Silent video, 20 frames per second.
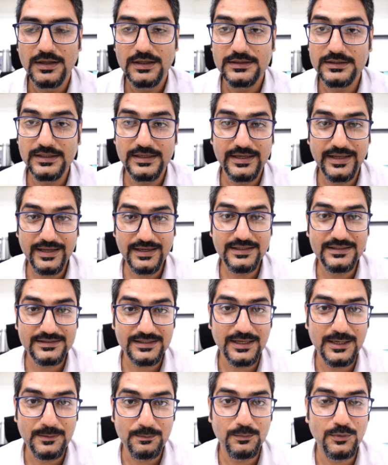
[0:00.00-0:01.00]
The
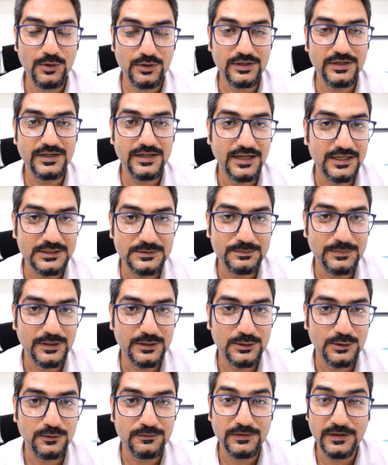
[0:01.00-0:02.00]
next important
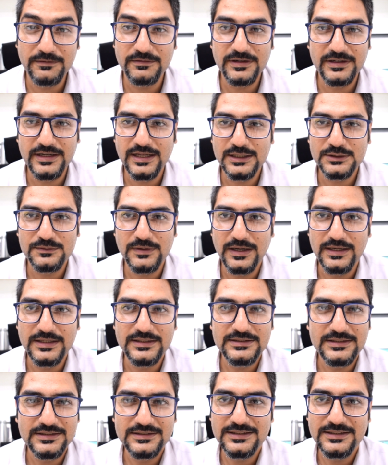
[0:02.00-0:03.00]
aspect of every tax filing
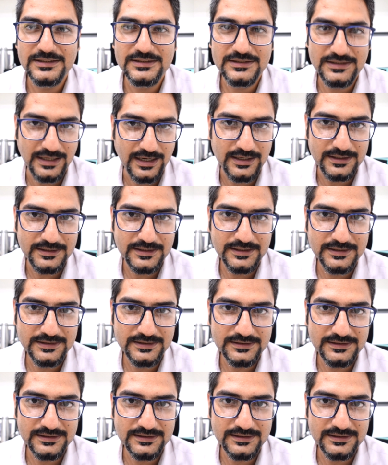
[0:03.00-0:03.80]
season is that